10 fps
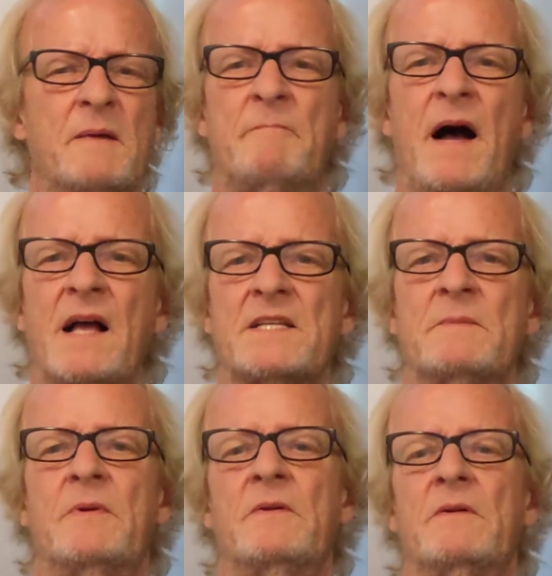
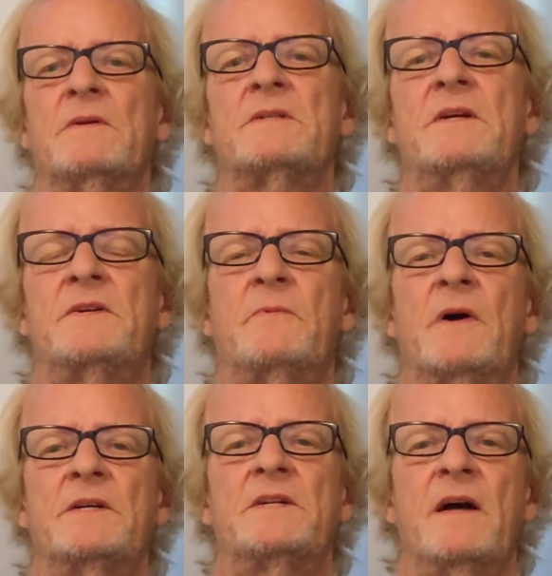impossible
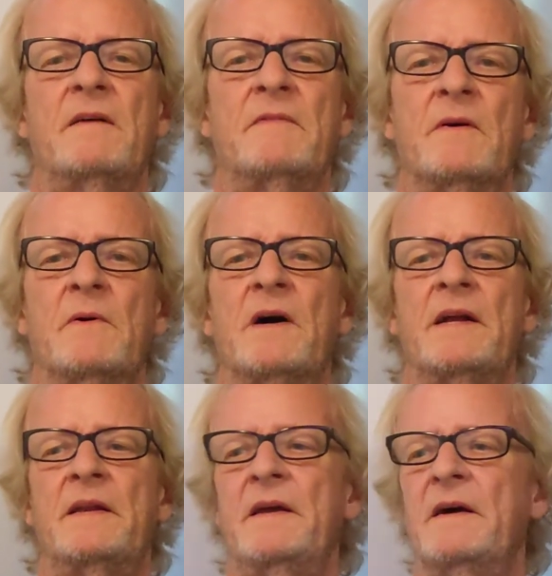situation. I have no
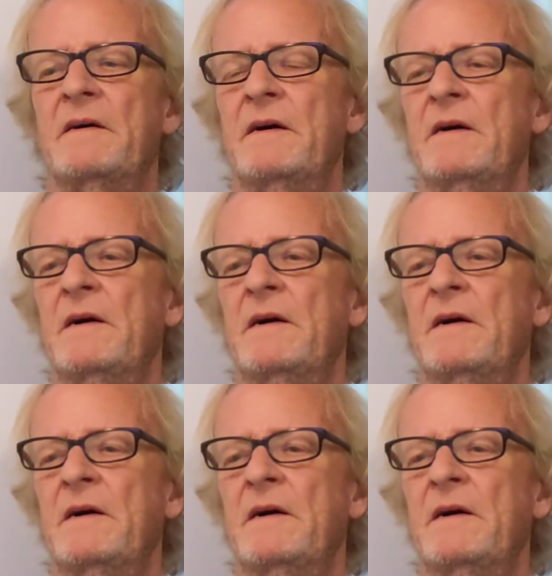idea